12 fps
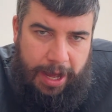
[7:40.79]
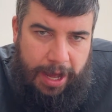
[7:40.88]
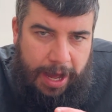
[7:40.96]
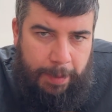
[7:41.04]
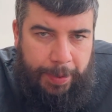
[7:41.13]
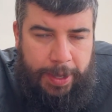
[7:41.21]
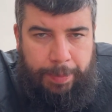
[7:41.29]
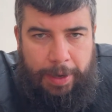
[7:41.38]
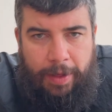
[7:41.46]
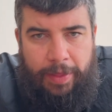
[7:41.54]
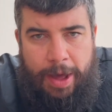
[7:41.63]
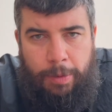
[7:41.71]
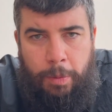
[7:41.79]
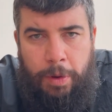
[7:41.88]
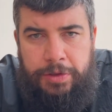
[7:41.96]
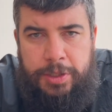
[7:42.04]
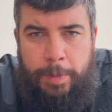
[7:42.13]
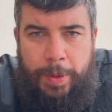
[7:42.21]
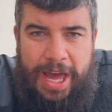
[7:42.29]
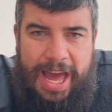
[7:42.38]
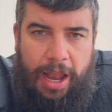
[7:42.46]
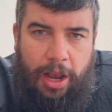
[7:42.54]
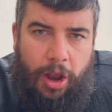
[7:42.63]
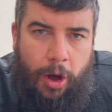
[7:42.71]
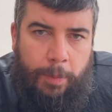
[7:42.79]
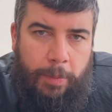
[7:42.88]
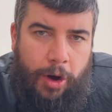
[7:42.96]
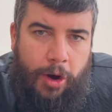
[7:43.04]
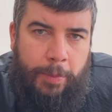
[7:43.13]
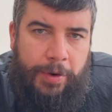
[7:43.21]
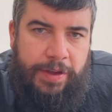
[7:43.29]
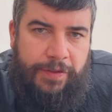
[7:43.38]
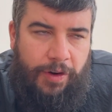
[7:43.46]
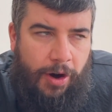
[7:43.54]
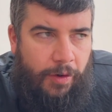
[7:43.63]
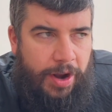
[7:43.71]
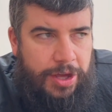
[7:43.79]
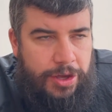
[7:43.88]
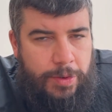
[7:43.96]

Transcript: and people out there will want to pay a lot more money for it.